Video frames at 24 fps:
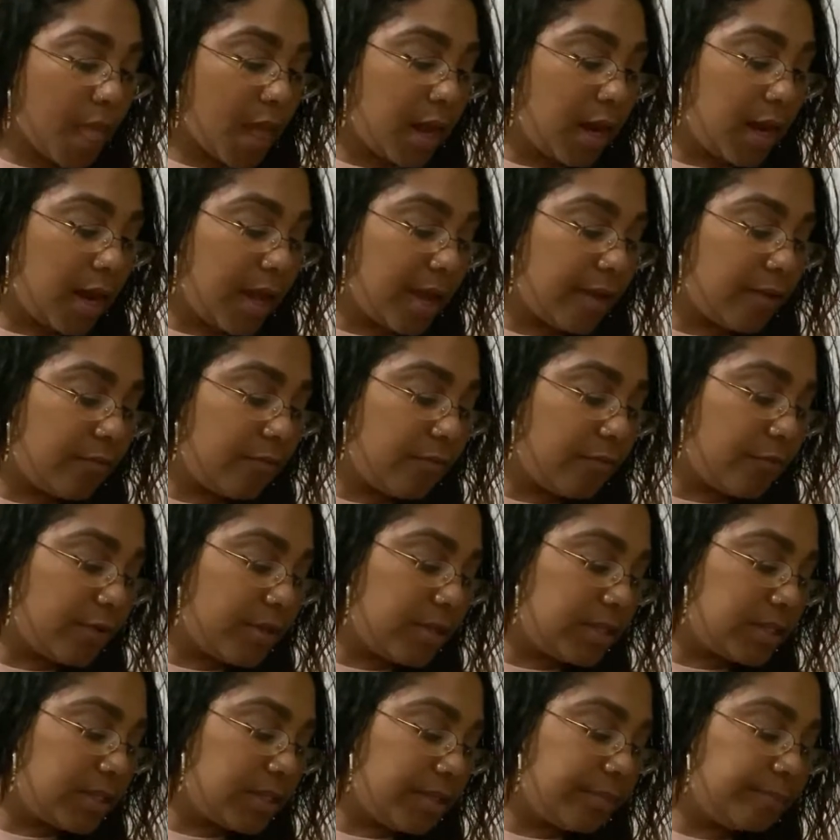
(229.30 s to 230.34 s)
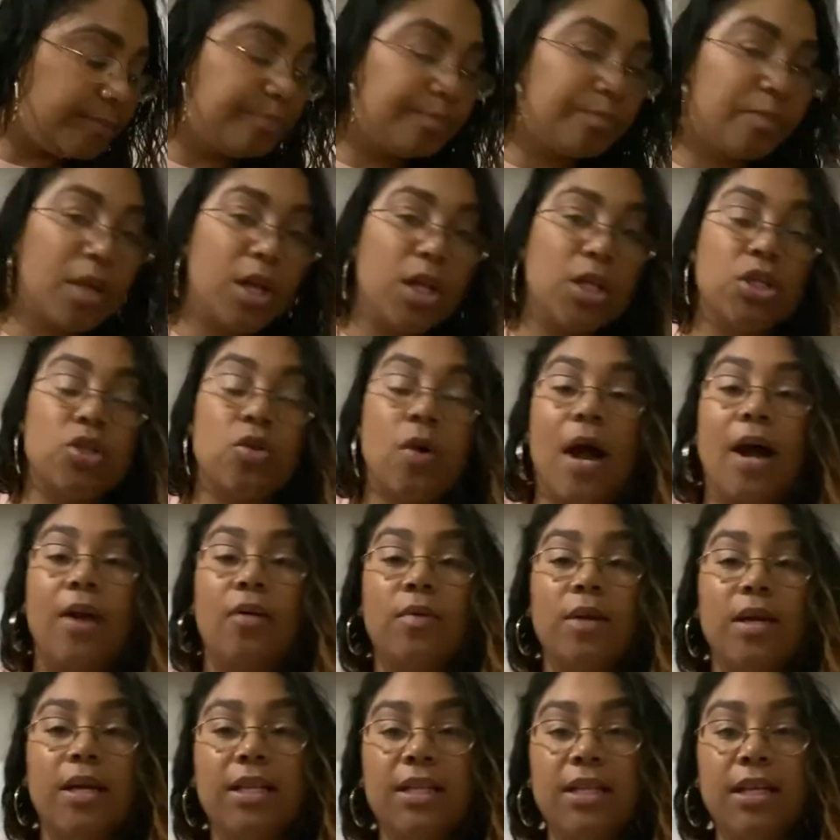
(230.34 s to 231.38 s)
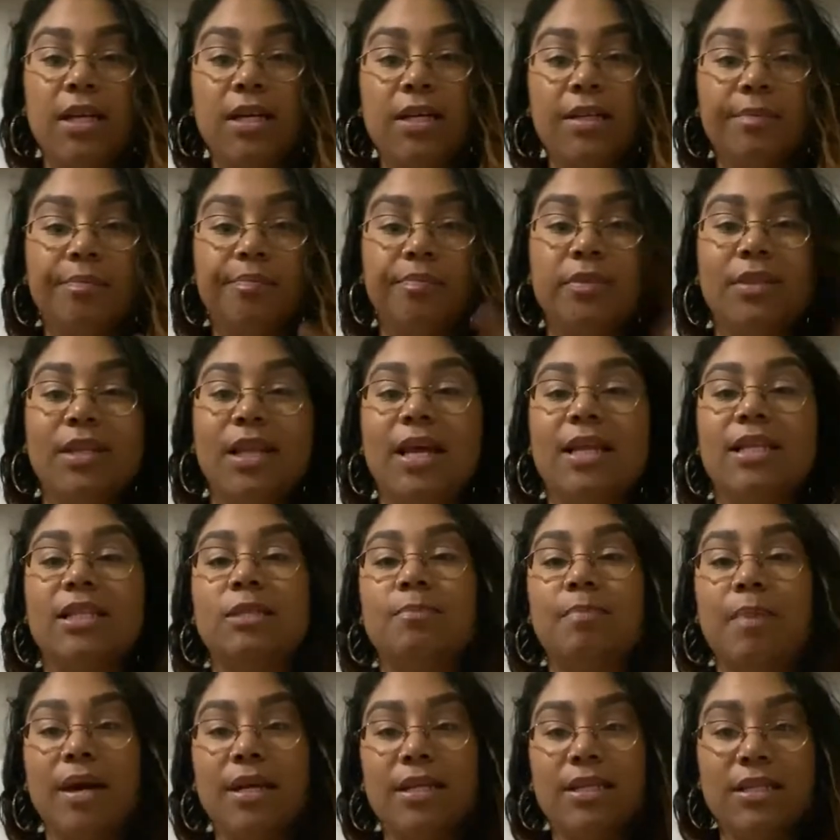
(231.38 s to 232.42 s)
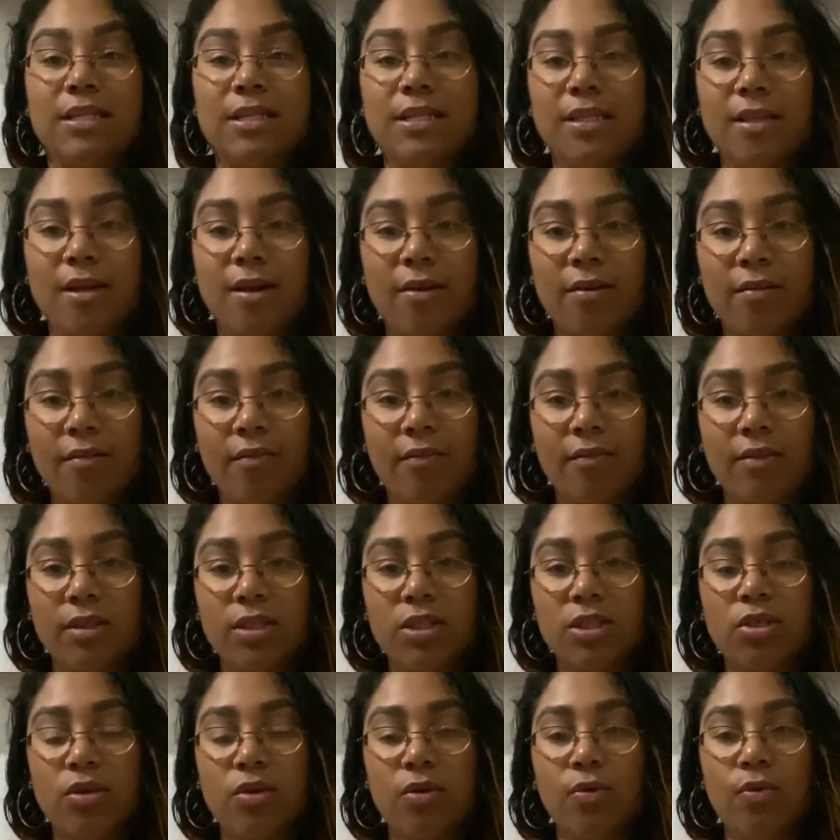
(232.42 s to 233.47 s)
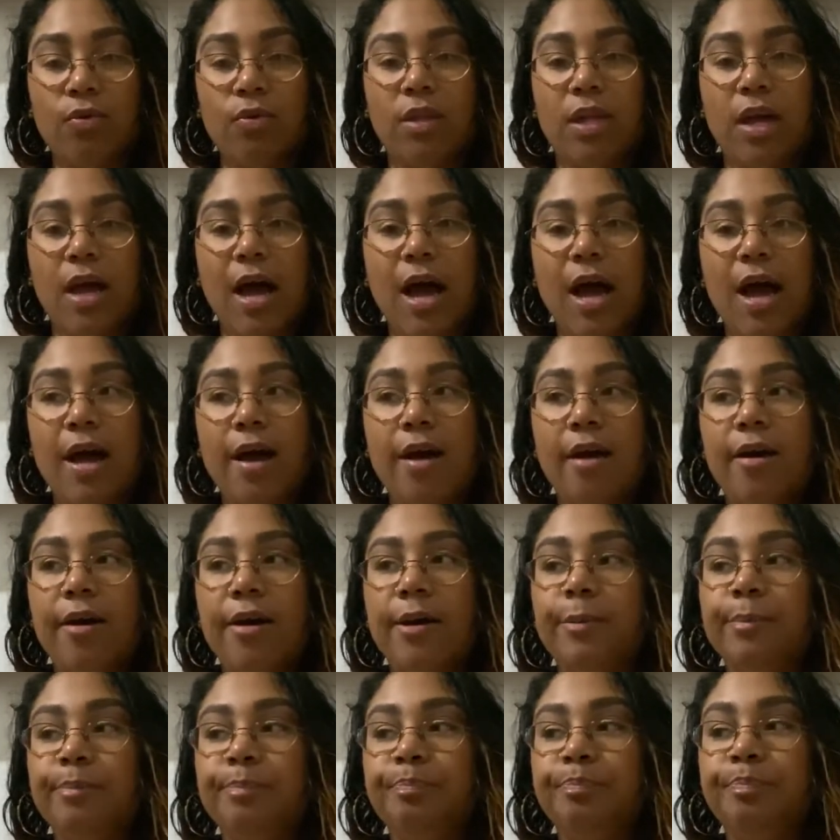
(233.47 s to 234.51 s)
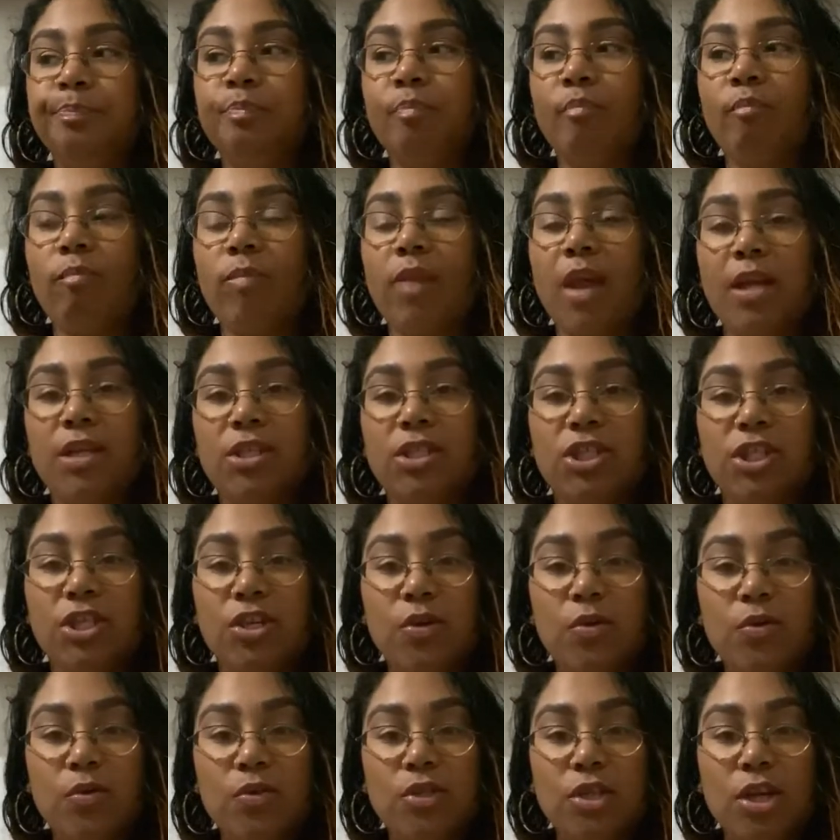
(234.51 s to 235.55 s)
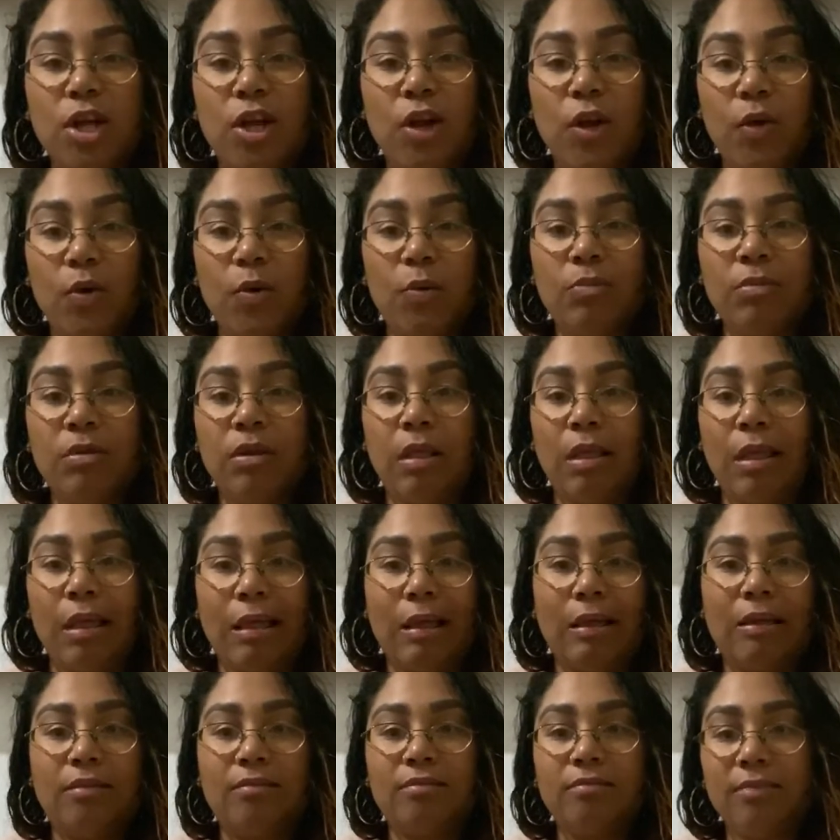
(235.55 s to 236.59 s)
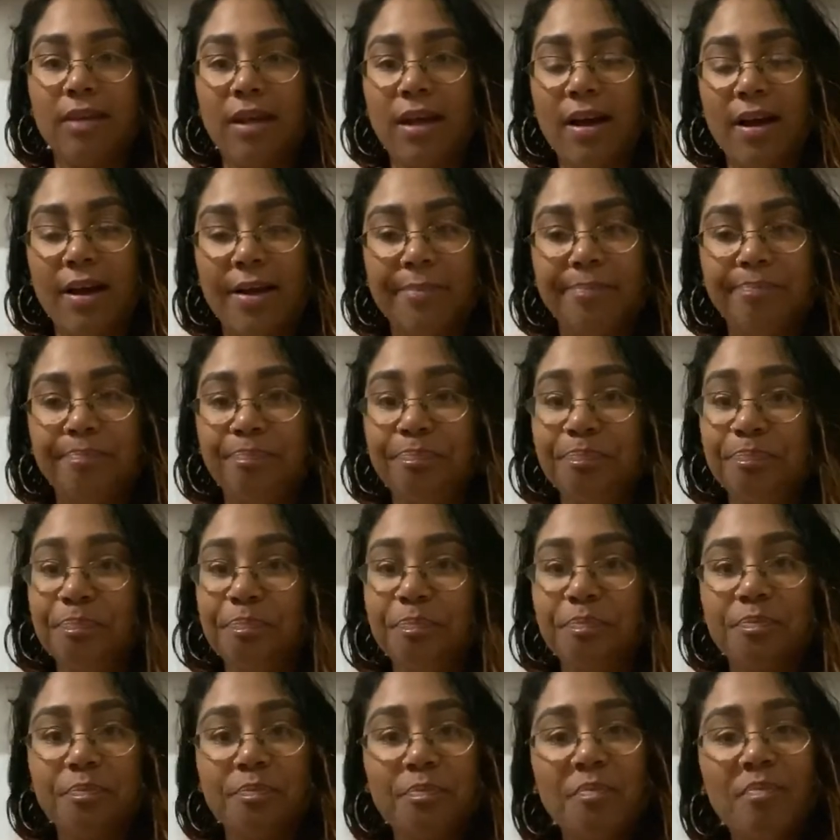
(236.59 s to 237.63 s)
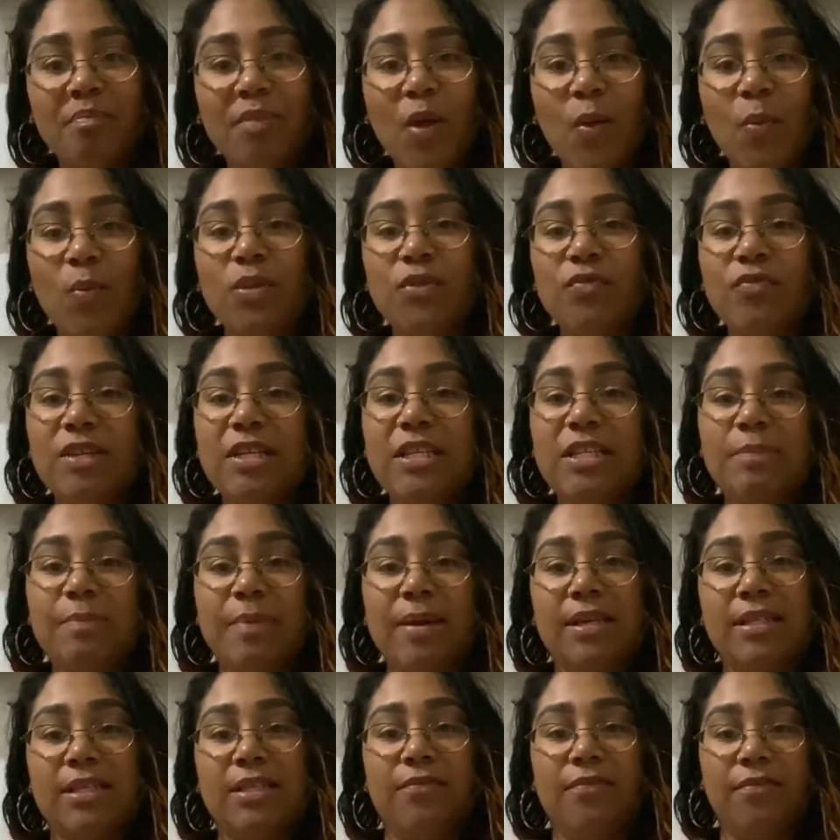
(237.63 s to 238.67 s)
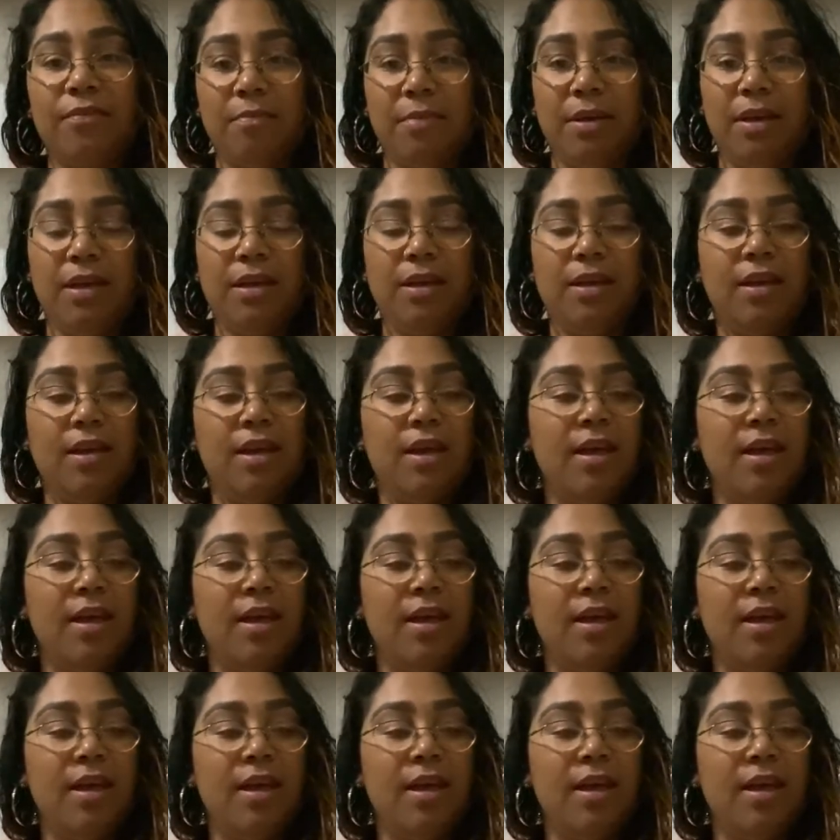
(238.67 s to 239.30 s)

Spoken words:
Like, freezing. So, I don't eat the, like, spicy stuff. So, the hot Cheetos alone, my God, was really spicy for me.